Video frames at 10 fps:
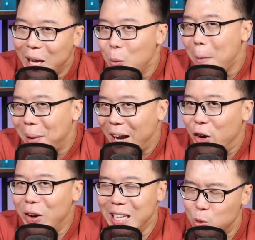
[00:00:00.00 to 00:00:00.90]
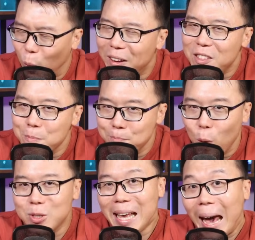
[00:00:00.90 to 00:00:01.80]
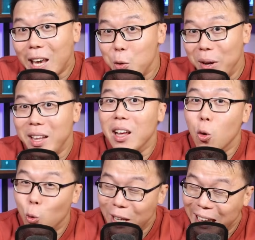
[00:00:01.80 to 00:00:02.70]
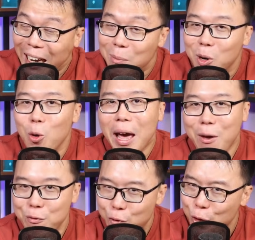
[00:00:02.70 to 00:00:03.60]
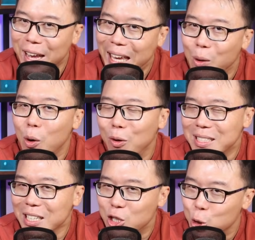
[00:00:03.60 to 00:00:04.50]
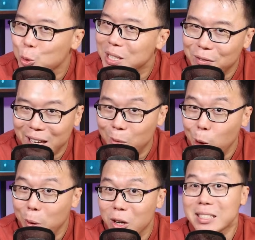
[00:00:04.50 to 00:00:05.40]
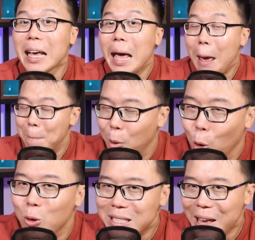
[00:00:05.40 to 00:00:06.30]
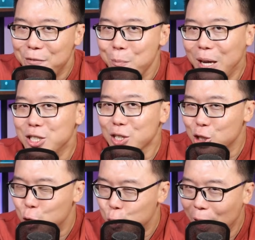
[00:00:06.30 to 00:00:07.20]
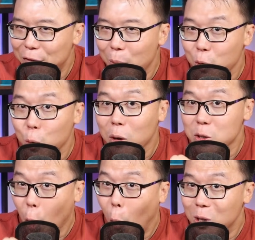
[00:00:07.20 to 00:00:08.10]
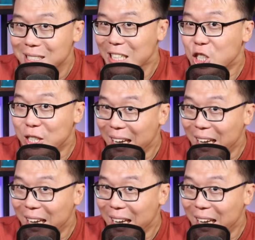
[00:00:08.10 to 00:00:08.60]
Keyword Planner is one of the most accurate, reliable, and free keyword research tools available because it pulls information straight from Google's own search